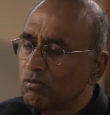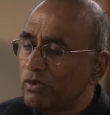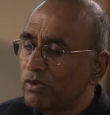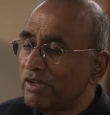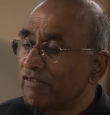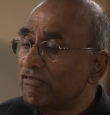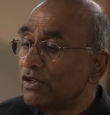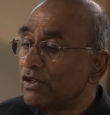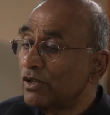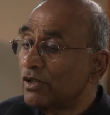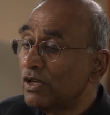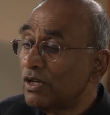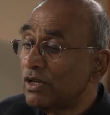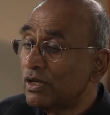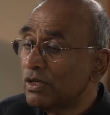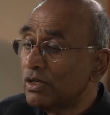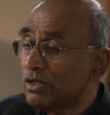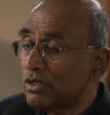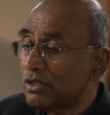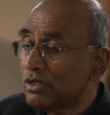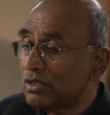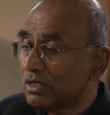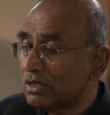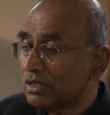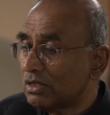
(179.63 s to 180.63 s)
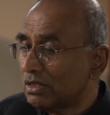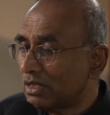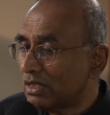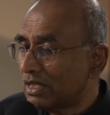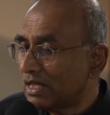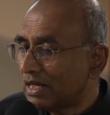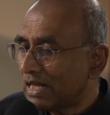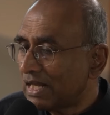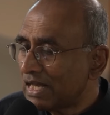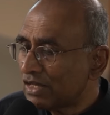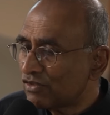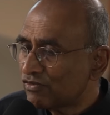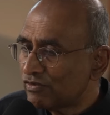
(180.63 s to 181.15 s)
we've learned
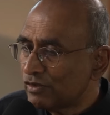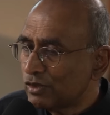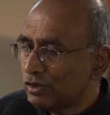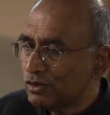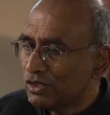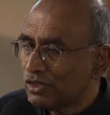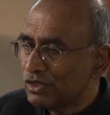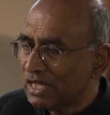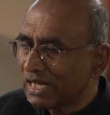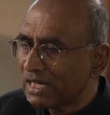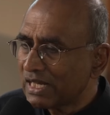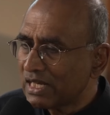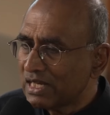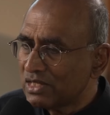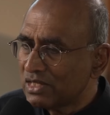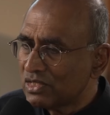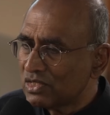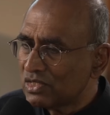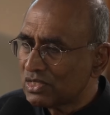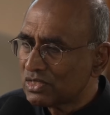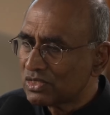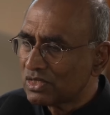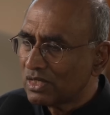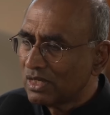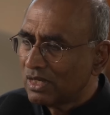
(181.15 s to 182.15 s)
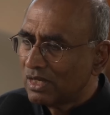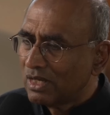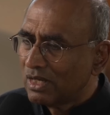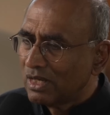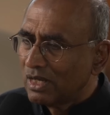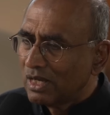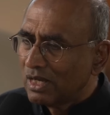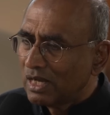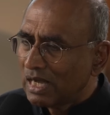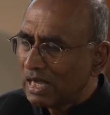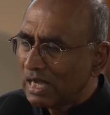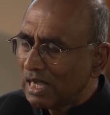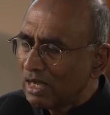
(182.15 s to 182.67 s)
in the last few decades is
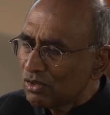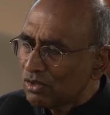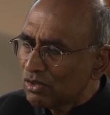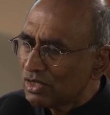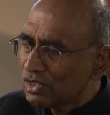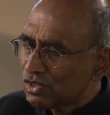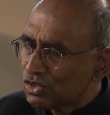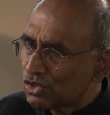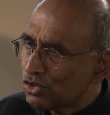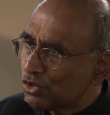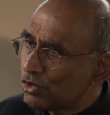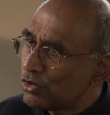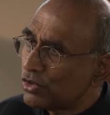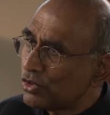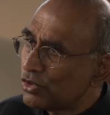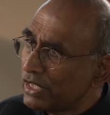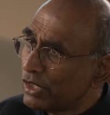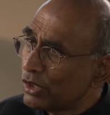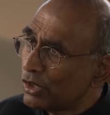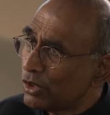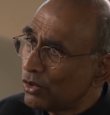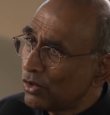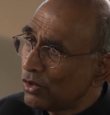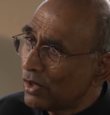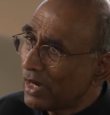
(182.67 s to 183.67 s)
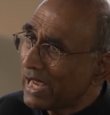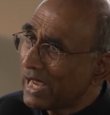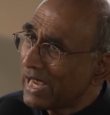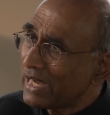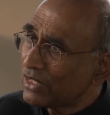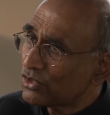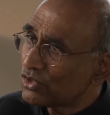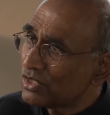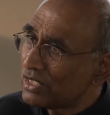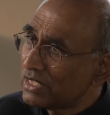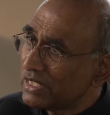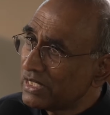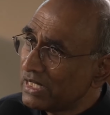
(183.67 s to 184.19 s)
how this trio
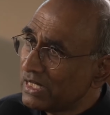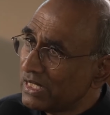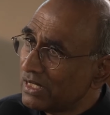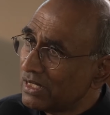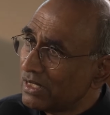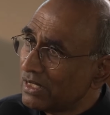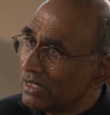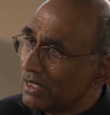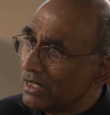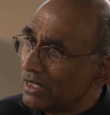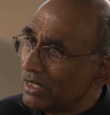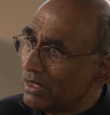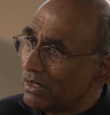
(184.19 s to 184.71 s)
actually